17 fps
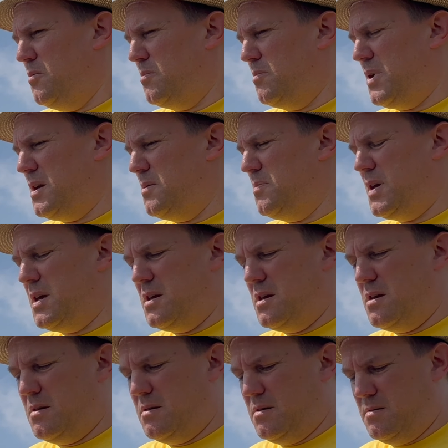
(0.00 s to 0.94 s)

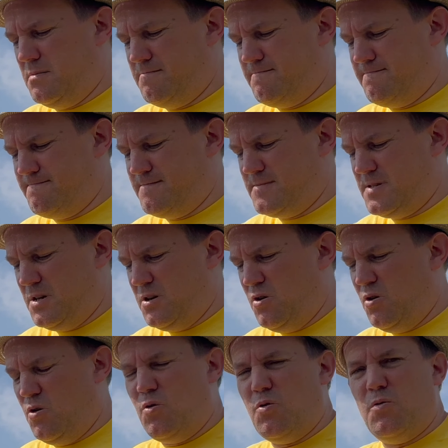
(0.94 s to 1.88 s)
maybe
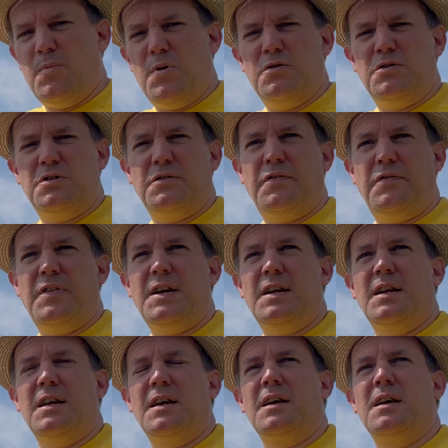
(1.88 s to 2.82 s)
almost
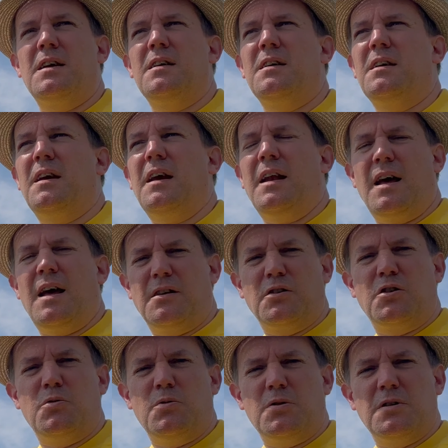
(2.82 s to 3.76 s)
feeling
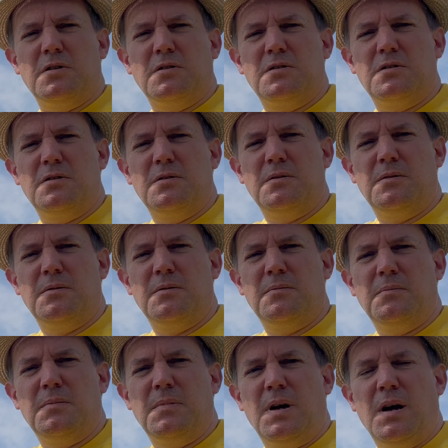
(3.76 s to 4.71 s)
inadequate,
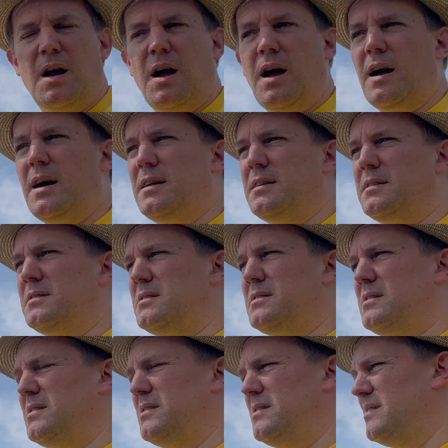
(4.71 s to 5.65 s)
and
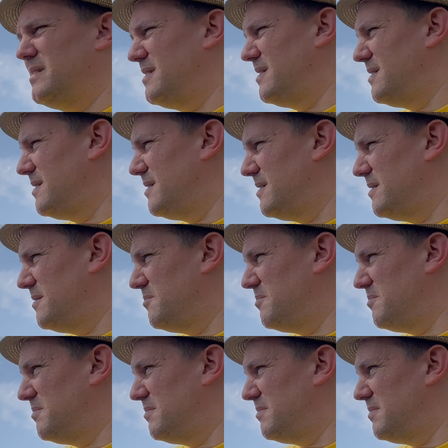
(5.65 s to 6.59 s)

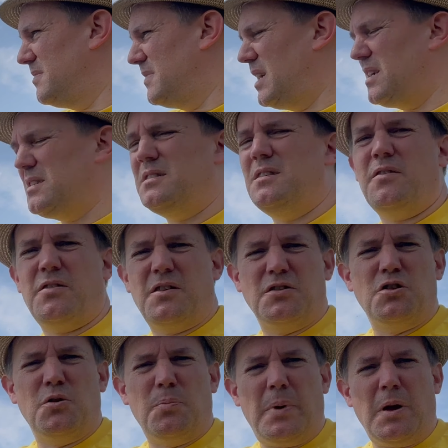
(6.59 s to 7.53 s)
there's nothing
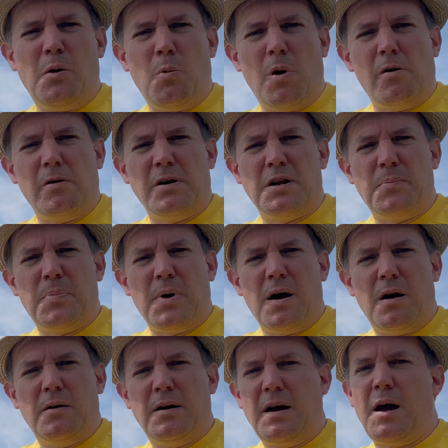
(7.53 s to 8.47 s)
to be worried
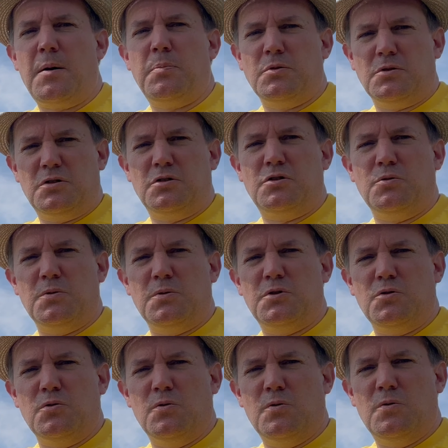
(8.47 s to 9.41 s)
about. It happens to
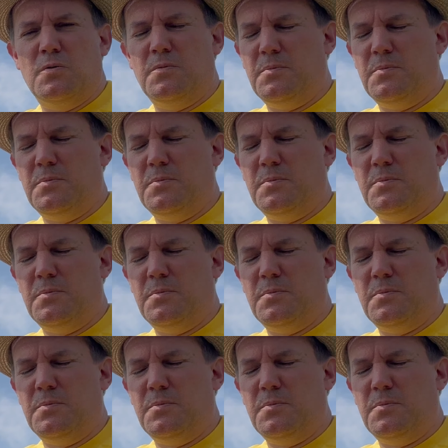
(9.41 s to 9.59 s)
us all.